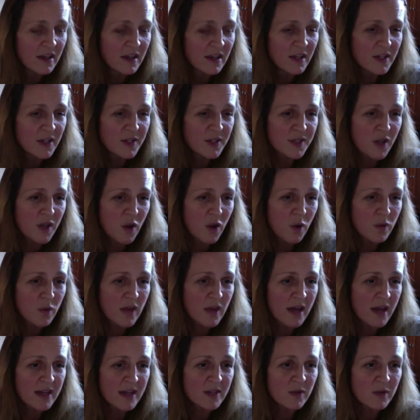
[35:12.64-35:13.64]
So
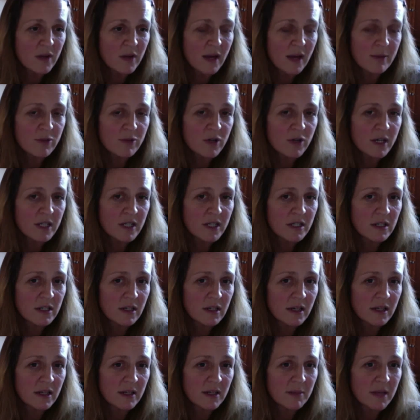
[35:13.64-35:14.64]
that is what I'm trying to
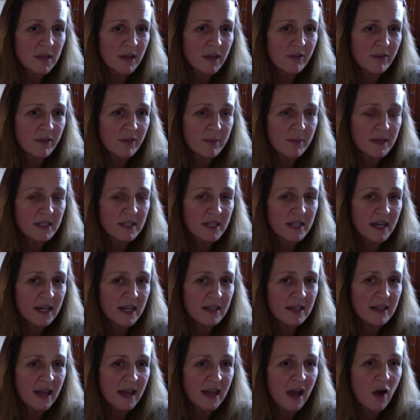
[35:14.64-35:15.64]
eliminate from my
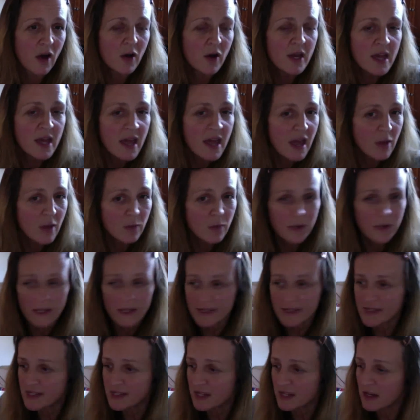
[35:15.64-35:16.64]
diet now. And we can
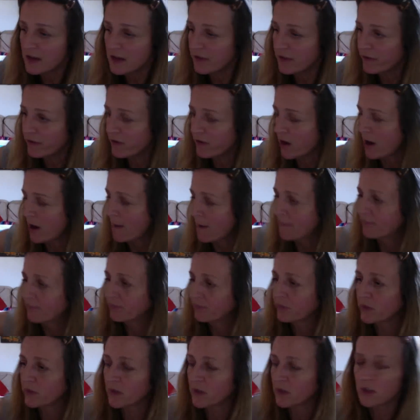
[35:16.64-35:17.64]
see from
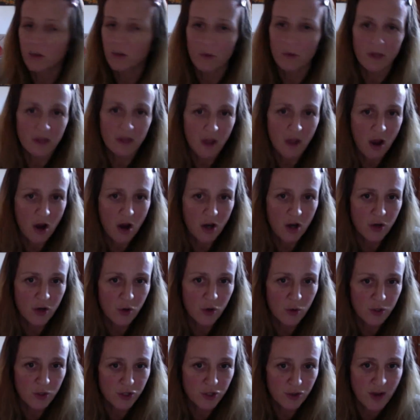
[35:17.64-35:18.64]
doing the
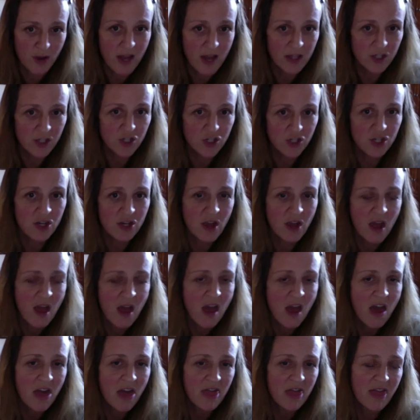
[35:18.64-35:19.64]
hardcore drench
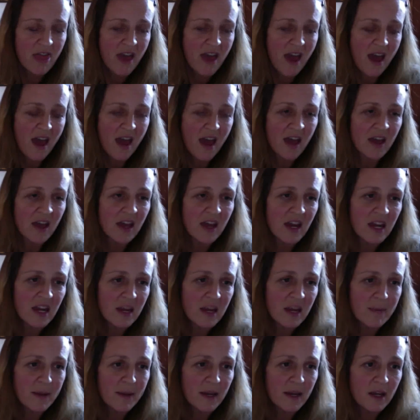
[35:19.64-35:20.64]
that
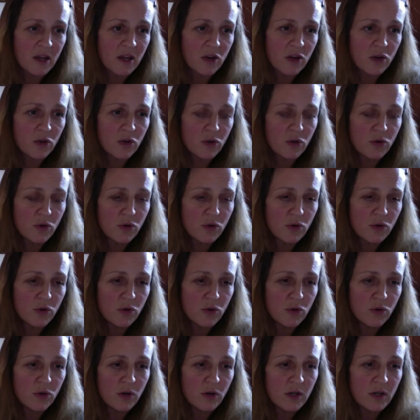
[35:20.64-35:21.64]
anybody
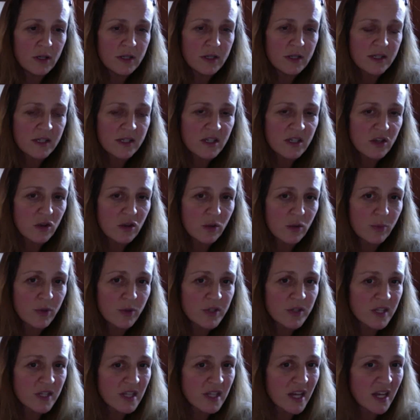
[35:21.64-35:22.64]
who still
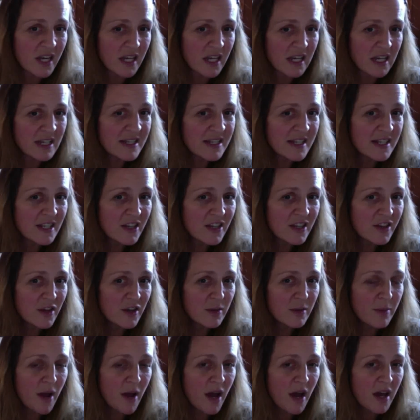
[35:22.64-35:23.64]
puts a lot of yeast into their
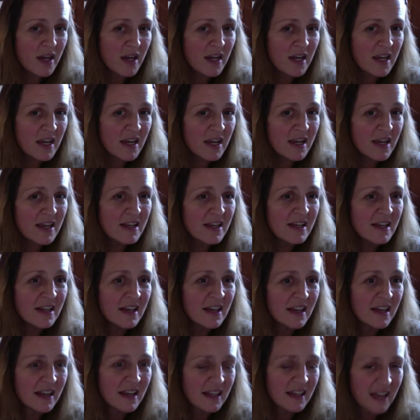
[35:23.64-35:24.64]
body
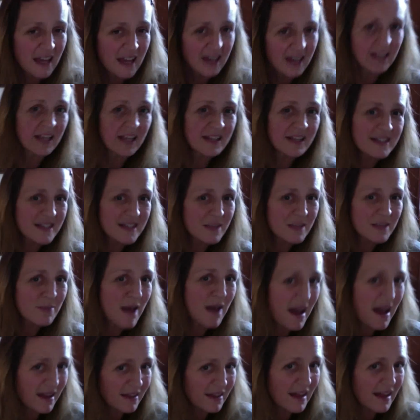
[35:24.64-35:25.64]
kind of gets the
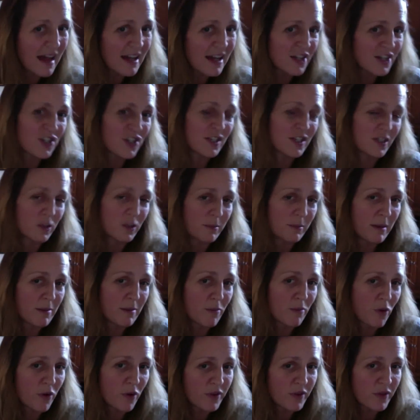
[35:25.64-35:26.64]
backlash a little bit
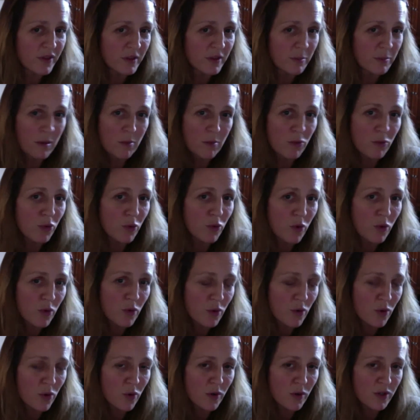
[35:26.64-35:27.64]
more than the people
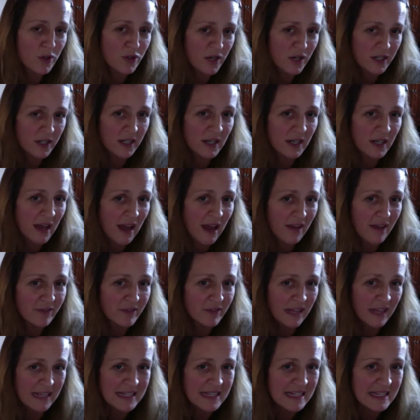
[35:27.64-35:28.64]
who are trying to have
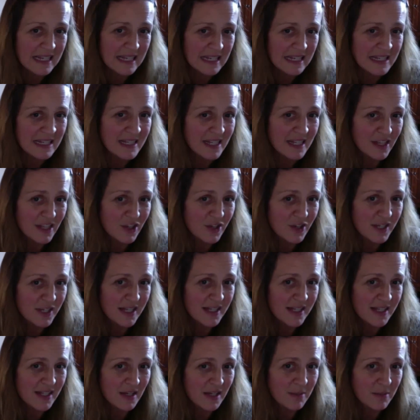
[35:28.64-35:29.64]
less yeast in their
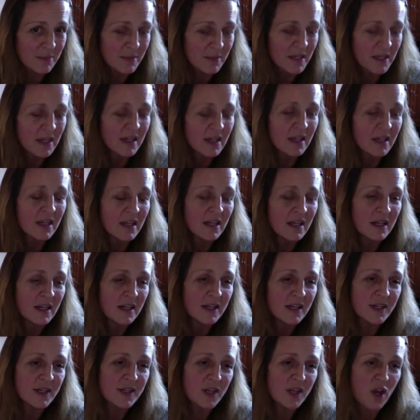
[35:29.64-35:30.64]
system.
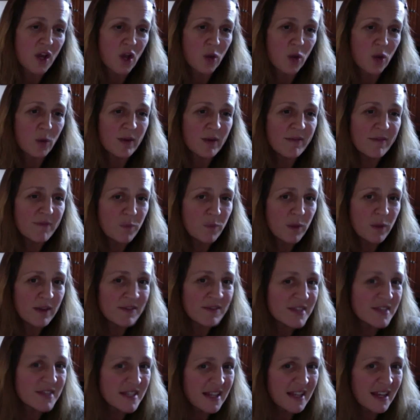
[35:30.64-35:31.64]
So we've
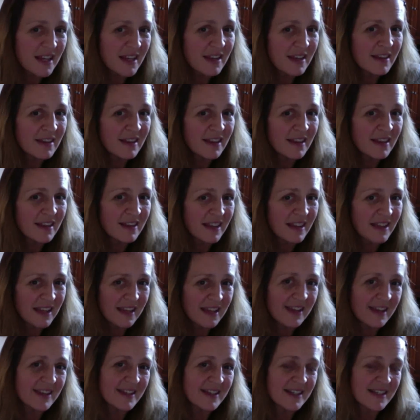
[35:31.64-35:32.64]
seen that the
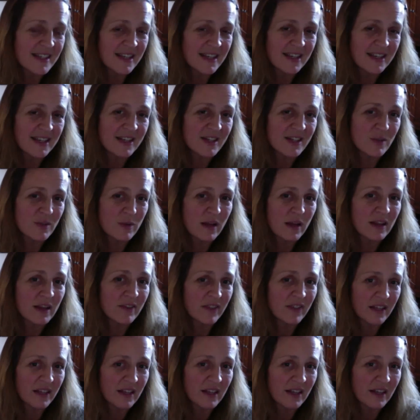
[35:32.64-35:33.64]
yeast is
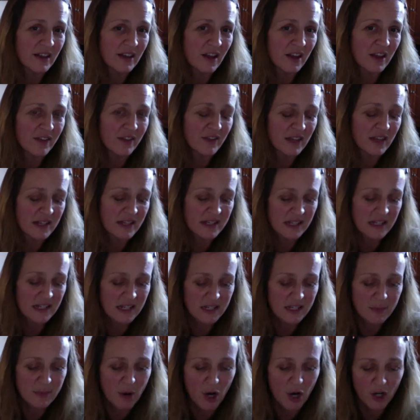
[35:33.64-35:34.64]
relevant in all of this. It
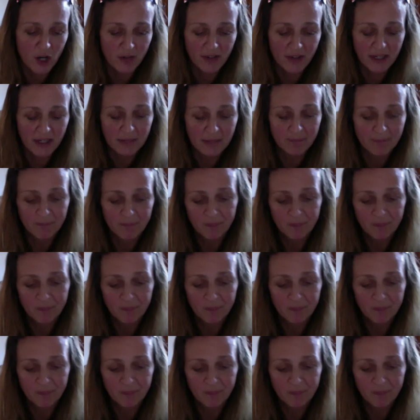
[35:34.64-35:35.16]
is part of it.